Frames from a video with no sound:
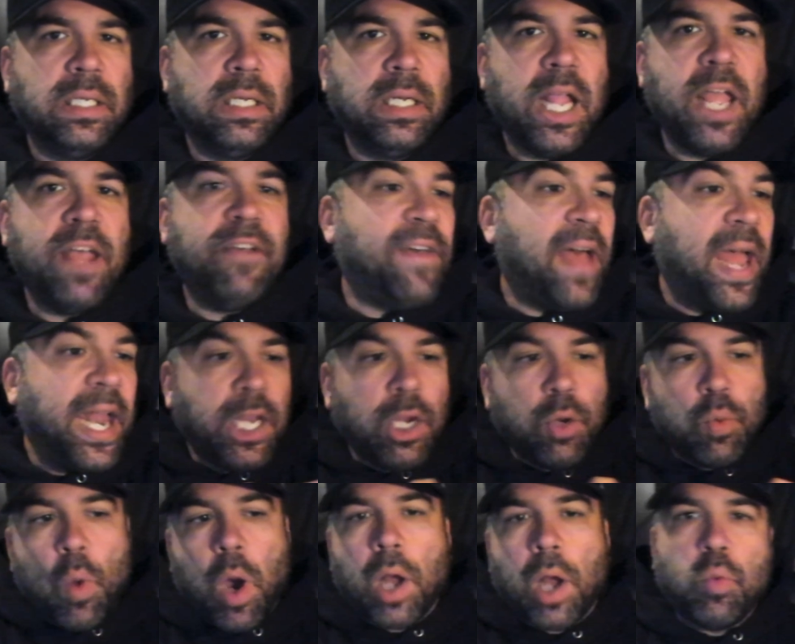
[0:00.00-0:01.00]
If
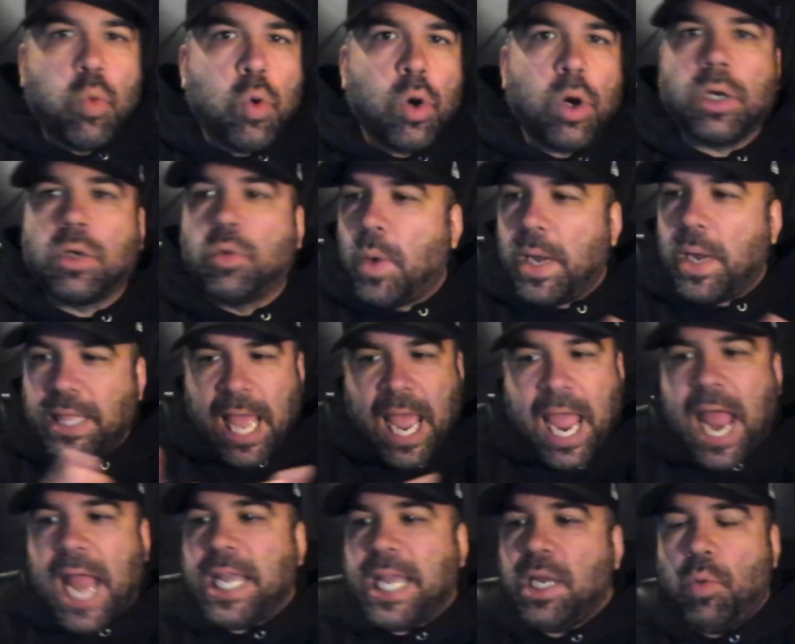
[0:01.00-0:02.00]
anyone worked with
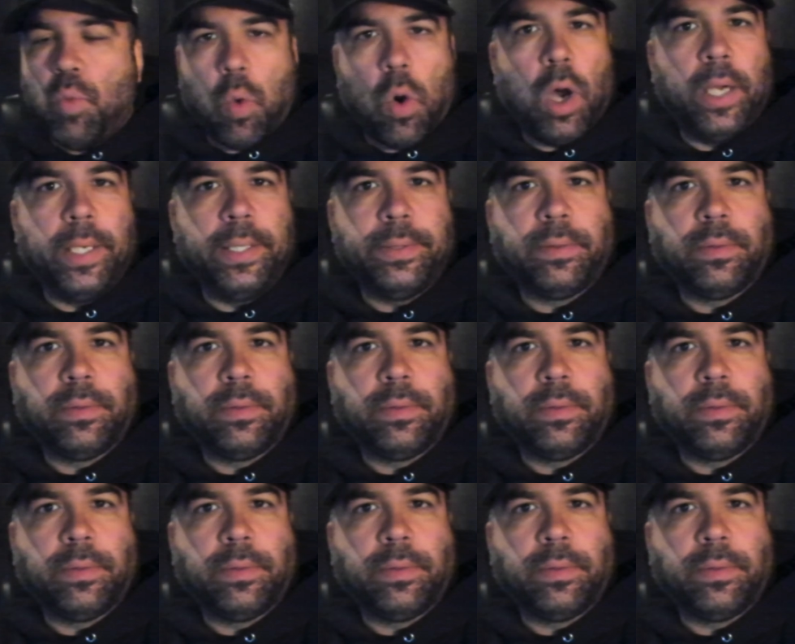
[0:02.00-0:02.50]
anyone,